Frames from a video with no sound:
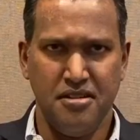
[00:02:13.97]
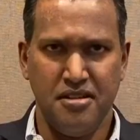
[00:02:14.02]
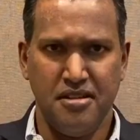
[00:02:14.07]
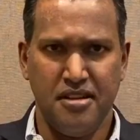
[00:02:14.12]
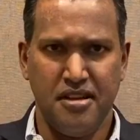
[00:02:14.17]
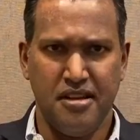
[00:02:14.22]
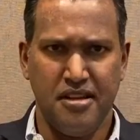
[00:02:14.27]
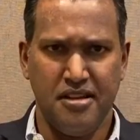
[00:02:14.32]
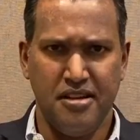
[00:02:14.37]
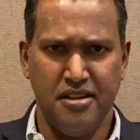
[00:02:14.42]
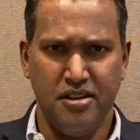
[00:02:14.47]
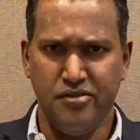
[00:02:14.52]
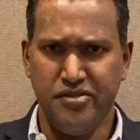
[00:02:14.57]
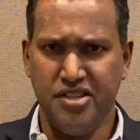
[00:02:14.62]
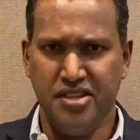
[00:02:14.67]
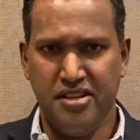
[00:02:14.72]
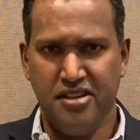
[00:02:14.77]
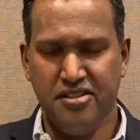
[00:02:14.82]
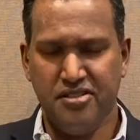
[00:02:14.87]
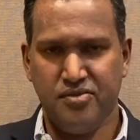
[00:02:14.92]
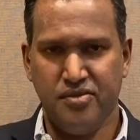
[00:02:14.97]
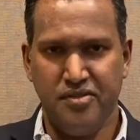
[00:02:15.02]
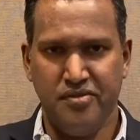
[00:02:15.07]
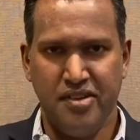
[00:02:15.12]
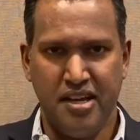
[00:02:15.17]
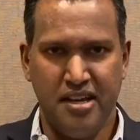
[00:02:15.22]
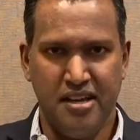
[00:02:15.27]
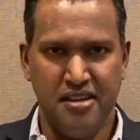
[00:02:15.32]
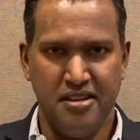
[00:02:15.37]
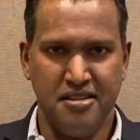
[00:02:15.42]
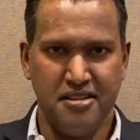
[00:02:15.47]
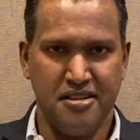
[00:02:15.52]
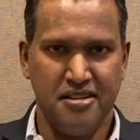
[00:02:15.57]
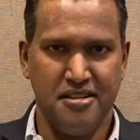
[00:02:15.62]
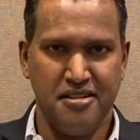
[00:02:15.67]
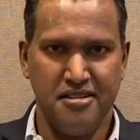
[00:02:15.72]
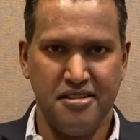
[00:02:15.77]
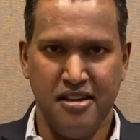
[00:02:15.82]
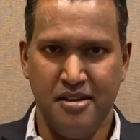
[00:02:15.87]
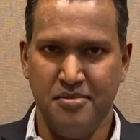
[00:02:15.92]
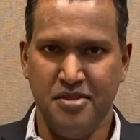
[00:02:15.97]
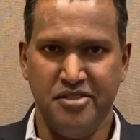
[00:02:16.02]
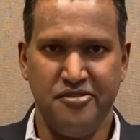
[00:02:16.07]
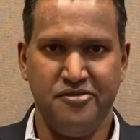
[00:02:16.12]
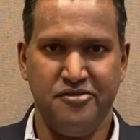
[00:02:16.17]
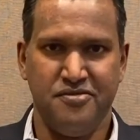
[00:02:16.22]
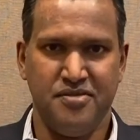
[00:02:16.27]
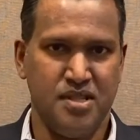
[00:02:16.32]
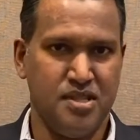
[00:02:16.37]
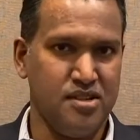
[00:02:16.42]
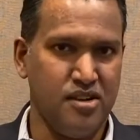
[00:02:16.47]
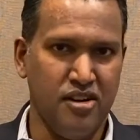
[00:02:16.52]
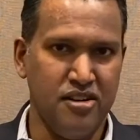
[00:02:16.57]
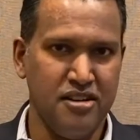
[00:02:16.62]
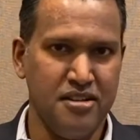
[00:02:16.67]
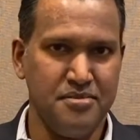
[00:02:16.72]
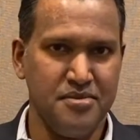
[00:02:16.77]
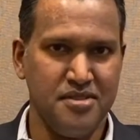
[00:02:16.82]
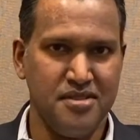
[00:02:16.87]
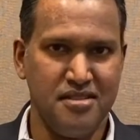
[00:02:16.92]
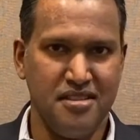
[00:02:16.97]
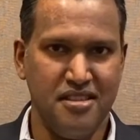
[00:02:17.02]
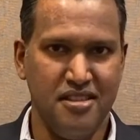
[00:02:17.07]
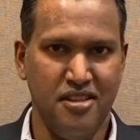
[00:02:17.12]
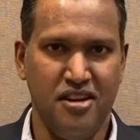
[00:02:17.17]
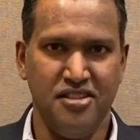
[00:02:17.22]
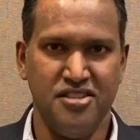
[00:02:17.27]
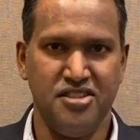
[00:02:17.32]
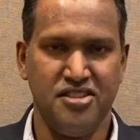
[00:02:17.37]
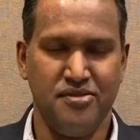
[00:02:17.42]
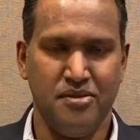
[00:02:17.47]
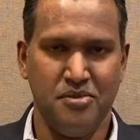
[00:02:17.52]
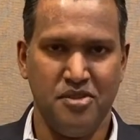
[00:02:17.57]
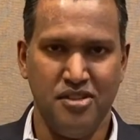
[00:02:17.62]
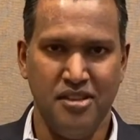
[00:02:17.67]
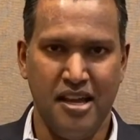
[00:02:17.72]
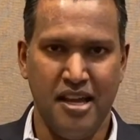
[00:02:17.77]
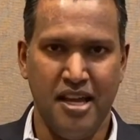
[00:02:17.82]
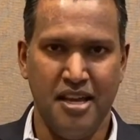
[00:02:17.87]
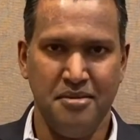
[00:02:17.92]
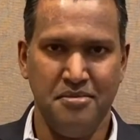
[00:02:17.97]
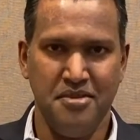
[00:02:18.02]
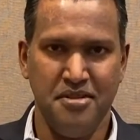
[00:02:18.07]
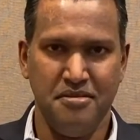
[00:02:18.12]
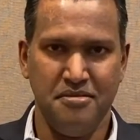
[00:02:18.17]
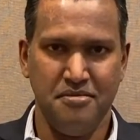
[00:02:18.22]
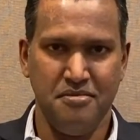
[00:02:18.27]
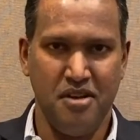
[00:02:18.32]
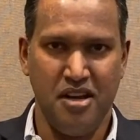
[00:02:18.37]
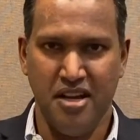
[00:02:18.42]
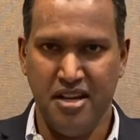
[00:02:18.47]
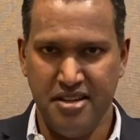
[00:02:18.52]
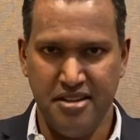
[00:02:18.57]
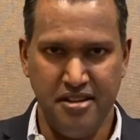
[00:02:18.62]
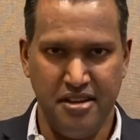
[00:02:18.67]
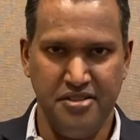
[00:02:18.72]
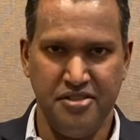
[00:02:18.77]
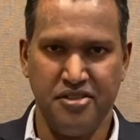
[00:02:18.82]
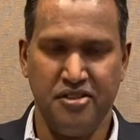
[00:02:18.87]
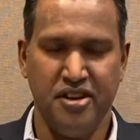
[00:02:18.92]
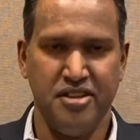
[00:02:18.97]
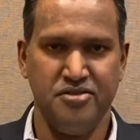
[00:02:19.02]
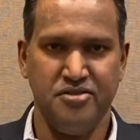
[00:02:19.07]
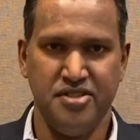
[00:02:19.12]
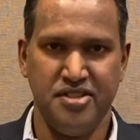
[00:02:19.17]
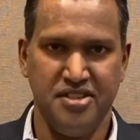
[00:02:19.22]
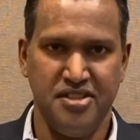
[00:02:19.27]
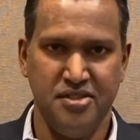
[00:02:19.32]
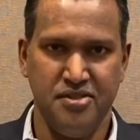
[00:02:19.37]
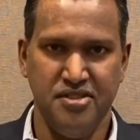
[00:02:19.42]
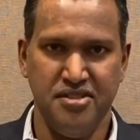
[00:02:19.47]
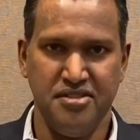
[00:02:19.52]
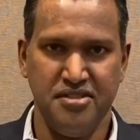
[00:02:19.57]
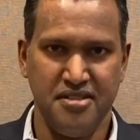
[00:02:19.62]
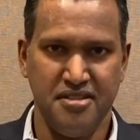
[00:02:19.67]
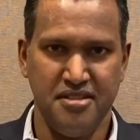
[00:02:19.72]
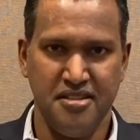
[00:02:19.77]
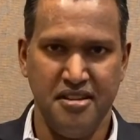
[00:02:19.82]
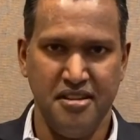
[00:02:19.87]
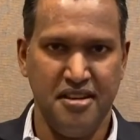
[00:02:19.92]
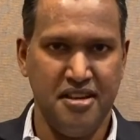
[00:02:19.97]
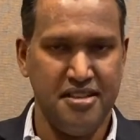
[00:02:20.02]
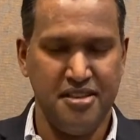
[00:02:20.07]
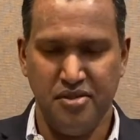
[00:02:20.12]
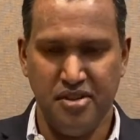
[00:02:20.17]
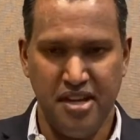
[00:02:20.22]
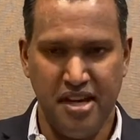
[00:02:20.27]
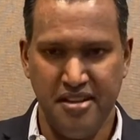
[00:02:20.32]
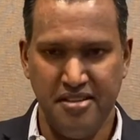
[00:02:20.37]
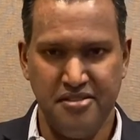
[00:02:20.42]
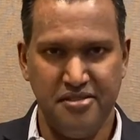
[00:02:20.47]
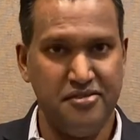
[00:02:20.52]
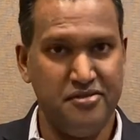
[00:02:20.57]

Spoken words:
Over the years, we've had a couple of startups launch from our lab by undergraduate students, and they were not